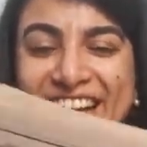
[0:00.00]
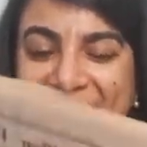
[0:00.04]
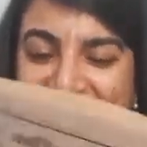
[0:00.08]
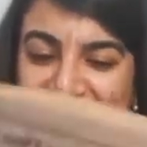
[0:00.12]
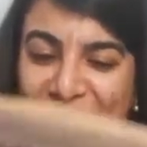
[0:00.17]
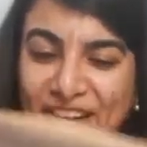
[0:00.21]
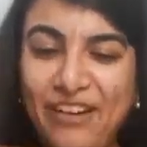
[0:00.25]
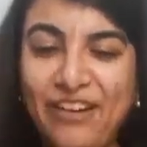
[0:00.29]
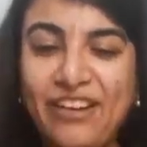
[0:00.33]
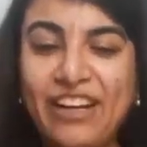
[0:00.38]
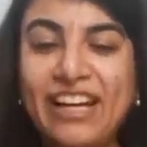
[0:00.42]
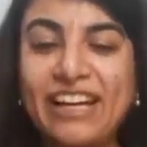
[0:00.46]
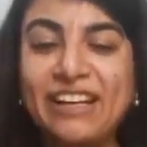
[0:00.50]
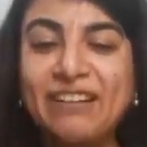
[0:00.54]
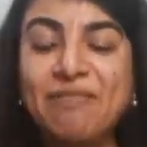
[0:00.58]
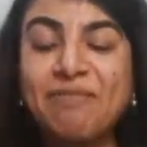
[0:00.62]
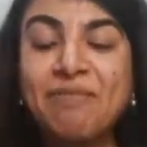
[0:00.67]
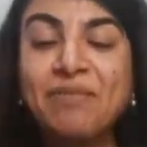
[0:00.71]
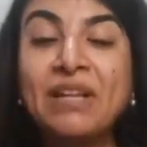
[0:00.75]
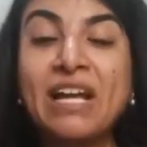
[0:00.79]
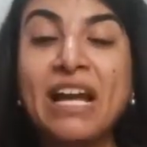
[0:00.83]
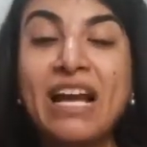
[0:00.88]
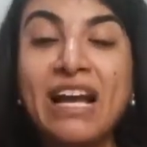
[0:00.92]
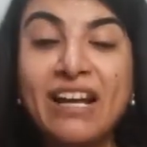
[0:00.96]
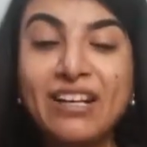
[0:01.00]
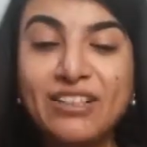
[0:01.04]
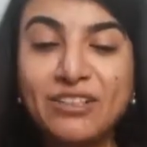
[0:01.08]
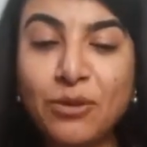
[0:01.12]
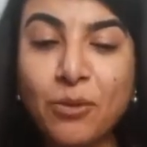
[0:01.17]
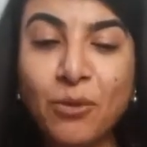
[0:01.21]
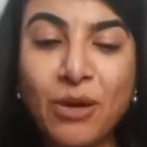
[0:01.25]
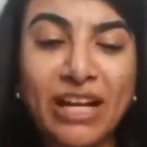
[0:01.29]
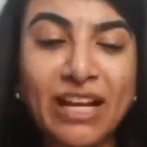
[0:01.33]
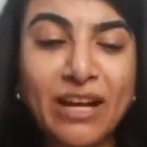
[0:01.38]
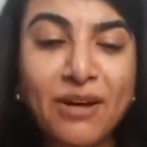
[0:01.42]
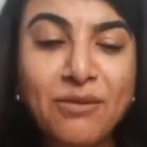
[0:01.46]
Okay,
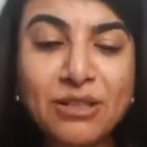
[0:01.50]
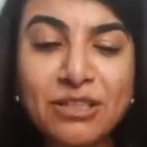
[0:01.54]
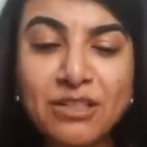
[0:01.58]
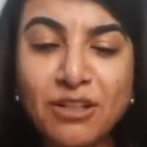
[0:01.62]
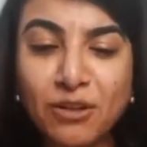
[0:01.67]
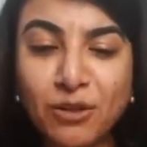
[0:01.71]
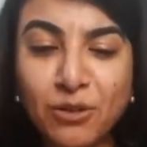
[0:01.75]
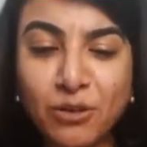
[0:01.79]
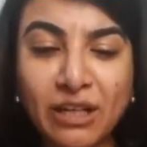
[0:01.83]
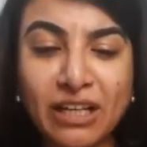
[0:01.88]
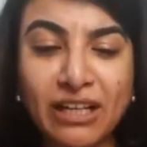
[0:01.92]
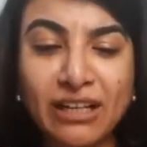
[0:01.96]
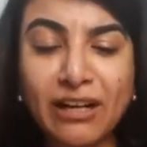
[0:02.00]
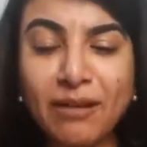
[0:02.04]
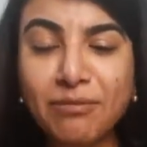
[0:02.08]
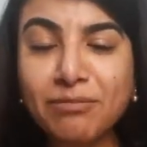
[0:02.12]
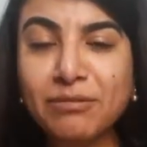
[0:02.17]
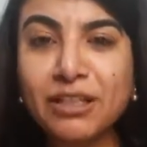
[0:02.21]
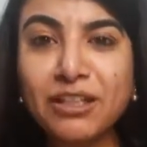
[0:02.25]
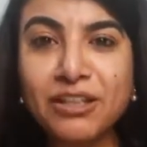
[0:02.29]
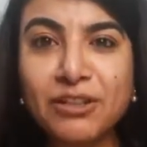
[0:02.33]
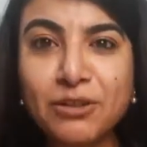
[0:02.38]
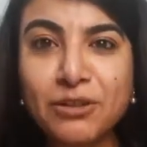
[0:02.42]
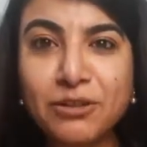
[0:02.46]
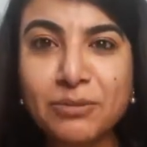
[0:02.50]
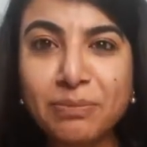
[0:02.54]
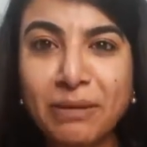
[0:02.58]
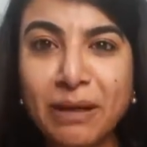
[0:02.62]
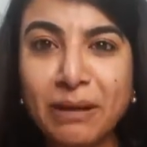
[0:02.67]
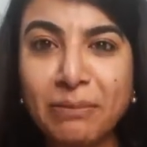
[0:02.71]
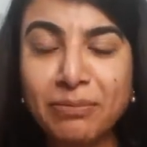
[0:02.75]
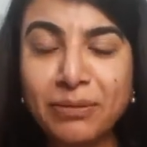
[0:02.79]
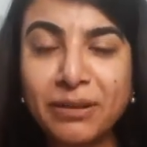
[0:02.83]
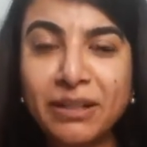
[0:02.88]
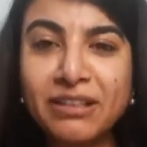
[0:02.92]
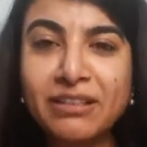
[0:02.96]
so when I was looking up the
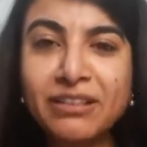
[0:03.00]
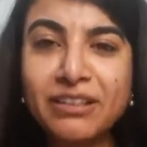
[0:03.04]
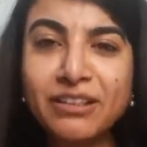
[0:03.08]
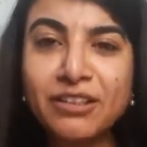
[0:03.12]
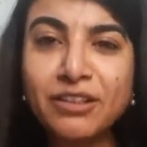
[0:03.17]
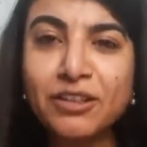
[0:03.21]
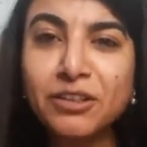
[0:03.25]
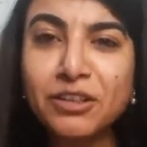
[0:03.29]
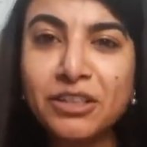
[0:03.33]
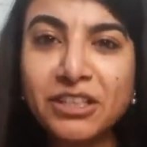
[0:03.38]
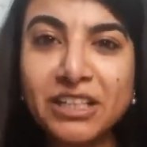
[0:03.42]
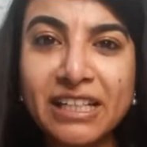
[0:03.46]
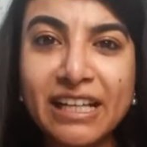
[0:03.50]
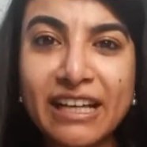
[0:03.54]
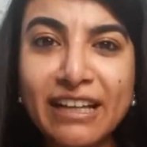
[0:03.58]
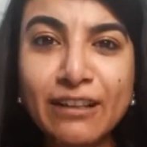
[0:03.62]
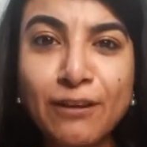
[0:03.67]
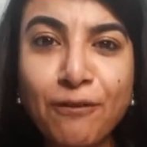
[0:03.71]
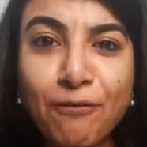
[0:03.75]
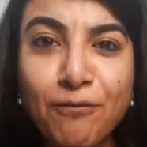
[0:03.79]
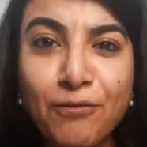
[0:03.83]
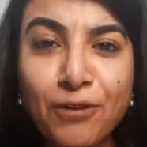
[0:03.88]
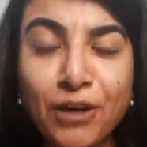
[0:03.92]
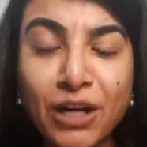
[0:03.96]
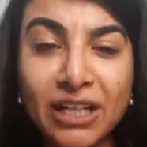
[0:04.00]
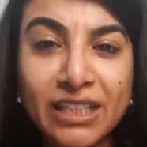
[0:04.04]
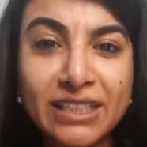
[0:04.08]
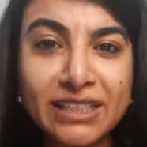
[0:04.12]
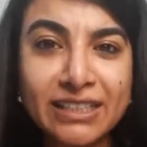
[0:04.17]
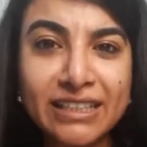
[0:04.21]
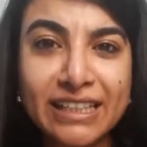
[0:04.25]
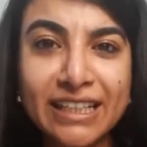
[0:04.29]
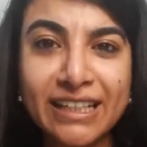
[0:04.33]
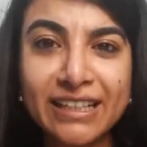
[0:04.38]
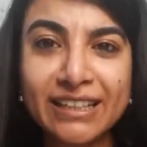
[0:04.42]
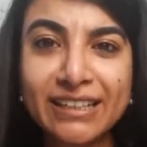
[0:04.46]
newspaper, today the first
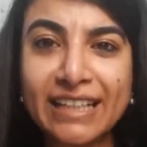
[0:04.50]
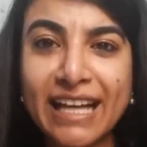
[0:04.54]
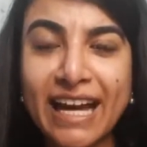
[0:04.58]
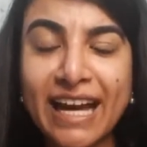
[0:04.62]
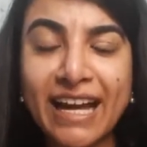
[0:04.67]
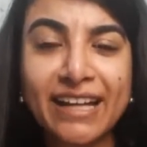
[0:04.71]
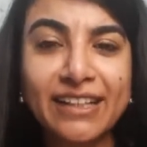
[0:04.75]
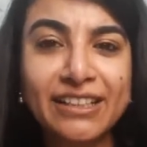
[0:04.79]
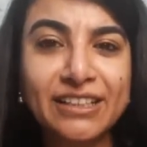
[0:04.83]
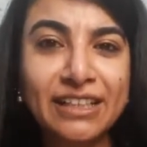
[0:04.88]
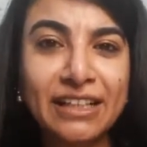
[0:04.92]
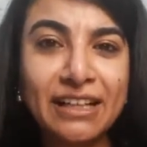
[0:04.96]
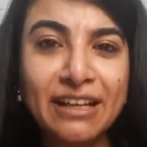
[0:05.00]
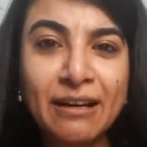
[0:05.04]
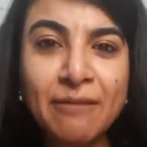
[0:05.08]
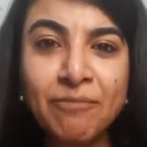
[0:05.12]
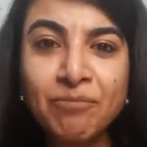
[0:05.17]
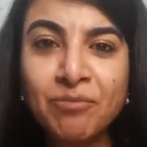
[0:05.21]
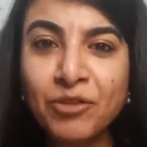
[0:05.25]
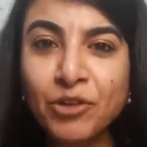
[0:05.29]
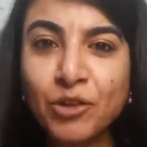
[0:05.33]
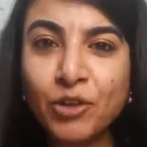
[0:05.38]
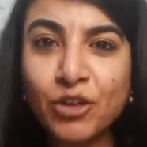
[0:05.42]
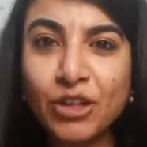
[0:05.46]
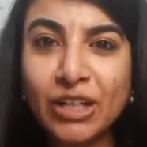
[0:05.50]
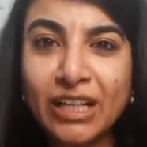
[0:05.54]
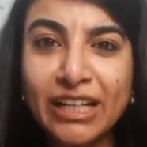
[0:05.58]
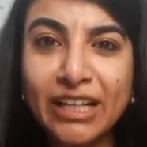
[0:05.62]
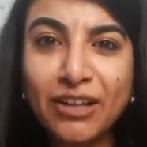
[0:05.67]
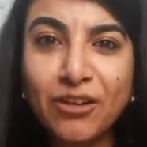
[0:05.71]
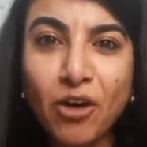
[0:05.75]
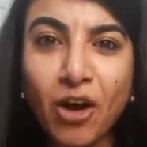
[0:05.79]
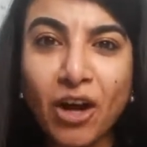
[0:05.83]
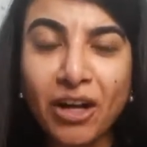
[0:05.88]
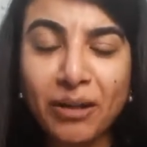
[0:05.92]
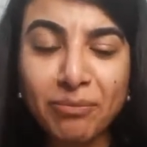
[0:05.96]
thing that really
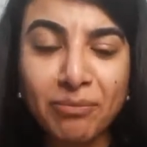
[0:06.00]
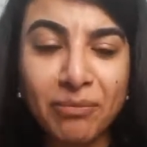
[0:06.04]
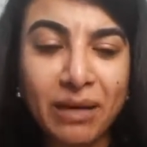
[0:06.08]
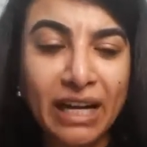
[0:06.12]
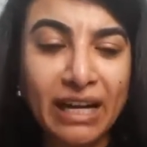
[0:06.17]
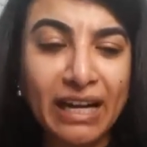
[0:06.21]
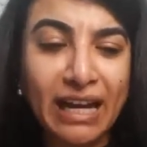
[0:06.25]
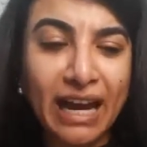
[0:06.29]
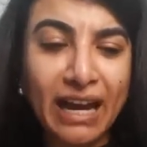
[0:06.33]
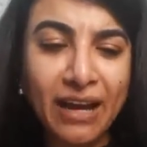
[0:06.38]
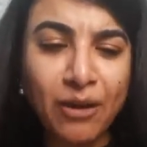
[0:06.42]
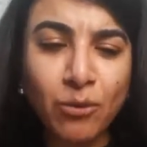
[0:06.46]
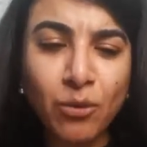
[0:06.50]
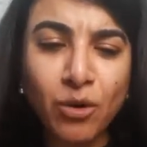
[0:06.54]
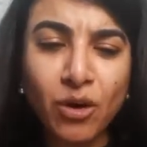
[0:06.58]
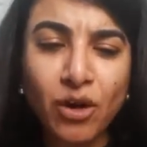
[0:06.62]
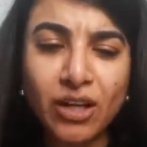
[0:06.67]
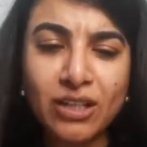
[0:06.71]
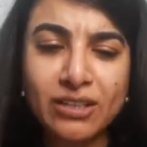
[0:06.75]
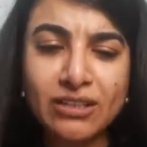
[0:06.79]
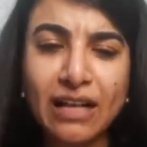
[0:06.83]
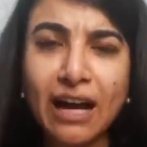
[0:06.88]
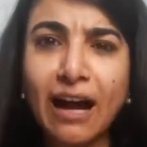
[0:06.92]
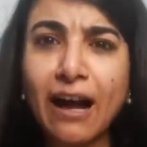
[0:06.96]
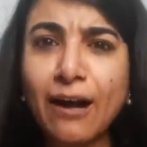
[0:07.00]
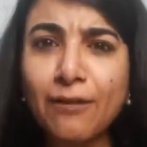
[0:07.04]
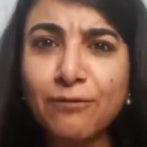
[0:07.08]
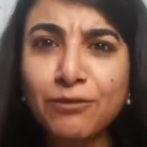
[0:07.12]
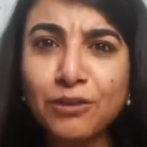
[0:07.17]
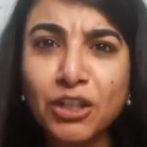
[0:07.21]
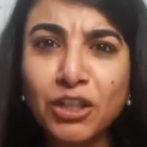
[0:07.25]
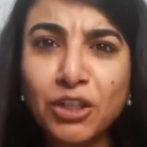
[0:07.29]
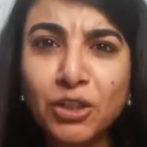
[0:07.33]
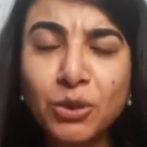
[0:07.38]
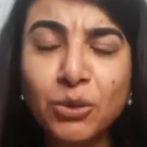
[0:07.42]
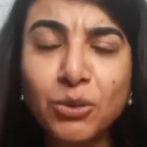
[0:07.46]
caught my eye was,
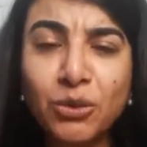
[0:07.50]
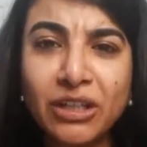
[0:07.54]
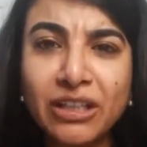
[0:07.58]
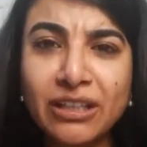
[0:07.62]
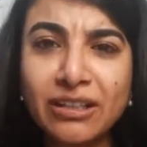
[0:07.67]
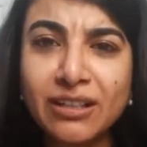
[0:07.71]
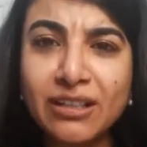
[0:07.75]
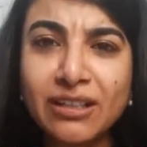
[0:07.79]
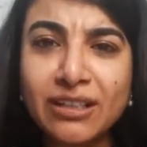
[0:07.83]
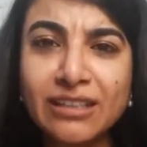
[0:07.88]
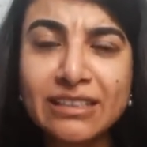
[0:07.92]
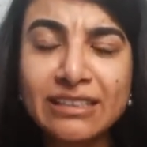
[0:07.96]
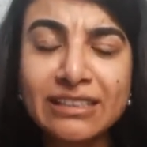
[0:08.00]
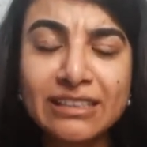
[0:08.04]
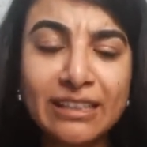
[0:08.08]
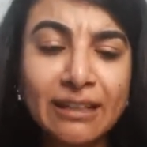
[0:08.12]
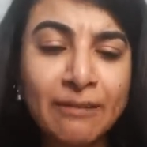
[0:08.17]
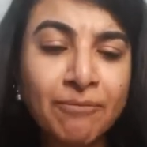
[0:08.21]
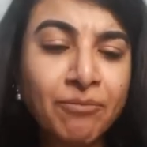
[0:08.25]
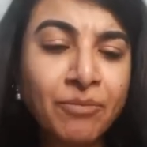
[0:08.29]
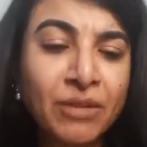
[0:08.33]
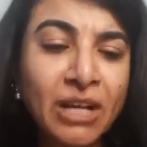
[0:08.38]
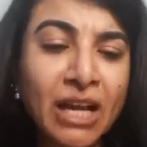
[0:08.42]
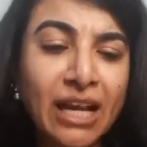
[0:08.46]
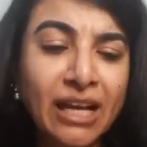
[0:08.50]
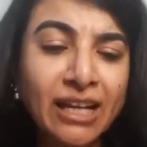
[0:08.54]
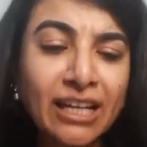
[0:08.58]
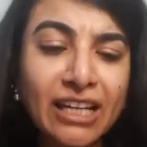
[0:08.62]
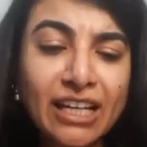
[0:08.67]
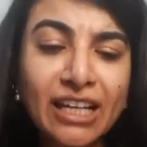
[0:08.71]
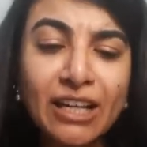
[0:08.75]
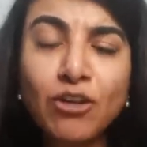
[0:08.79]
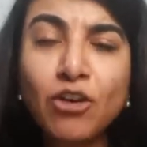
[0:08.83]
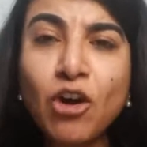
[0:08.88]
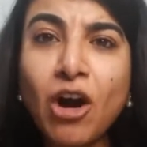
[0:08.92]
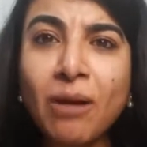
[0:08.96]
after 2 years,
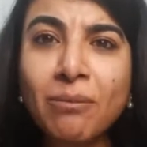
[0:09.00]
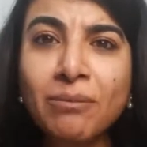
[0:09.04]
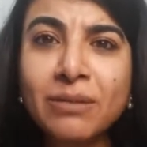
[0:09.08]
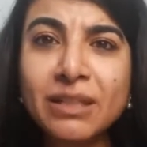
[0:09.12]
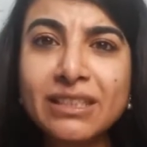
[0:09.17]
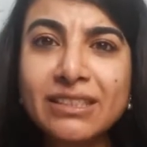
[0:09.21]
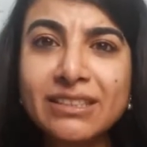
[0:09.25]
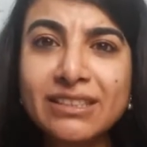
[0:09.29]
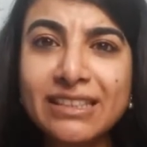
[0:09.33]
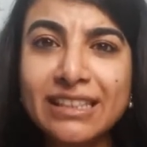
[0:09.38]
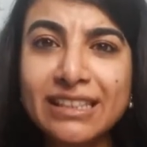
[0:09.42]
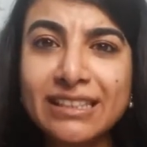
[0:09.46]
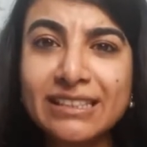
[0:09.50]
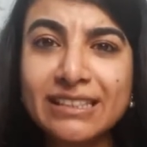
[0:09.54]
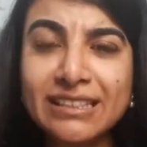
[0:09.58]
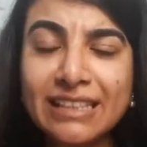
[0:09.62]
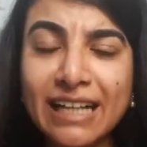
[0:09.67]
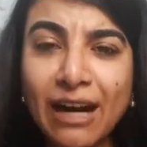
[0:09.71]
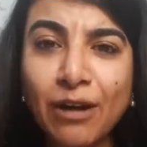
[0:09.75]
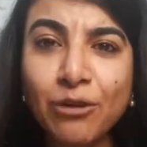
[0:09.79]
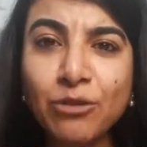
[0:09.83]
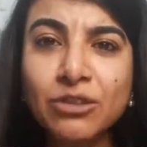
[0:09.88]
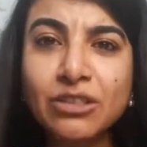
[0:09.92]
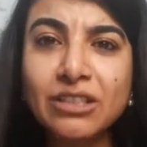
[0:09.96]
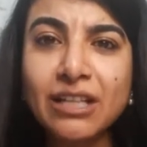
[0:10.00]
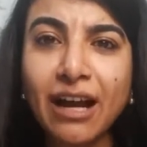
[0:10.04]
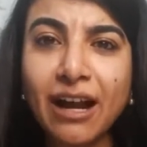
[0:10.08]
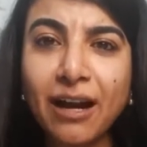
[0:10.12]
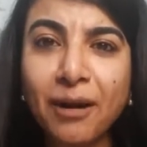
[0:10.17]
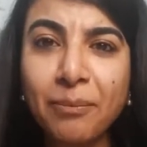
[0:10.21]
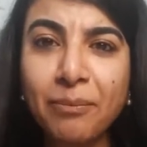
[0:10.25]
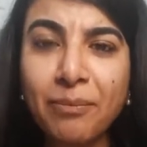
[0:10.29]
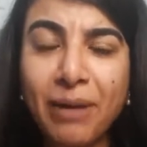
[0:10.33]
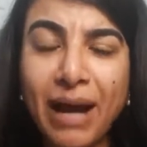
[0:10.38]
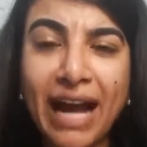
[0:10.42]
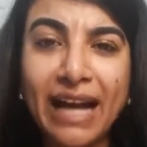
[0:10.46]
e-commerce discounts
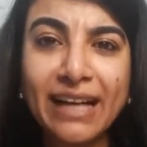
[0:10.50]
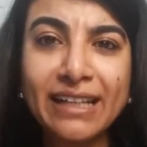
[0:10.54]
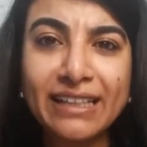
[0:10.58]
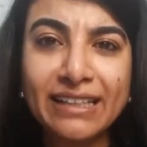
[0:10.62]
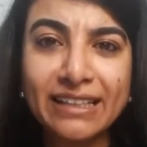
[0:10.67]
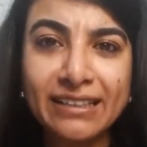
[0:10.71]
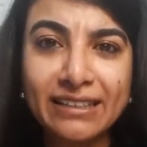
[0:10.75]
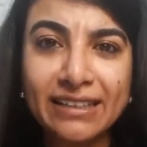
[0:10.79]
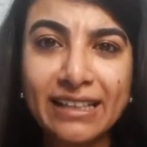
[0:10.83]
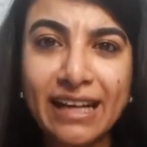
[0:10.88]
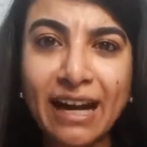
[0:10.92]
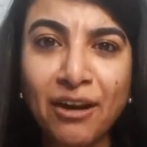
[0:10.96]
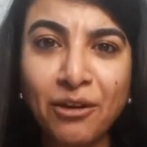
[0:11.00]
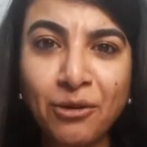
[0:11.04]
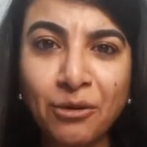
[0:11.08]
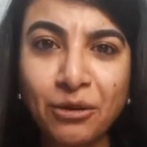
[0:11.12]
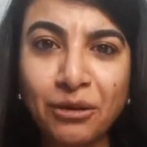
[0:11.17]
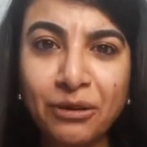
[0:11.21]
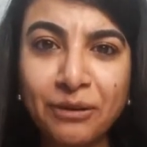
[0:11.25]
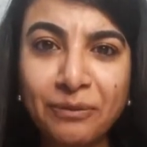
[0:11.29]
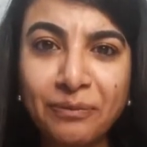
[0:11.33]
are back in town.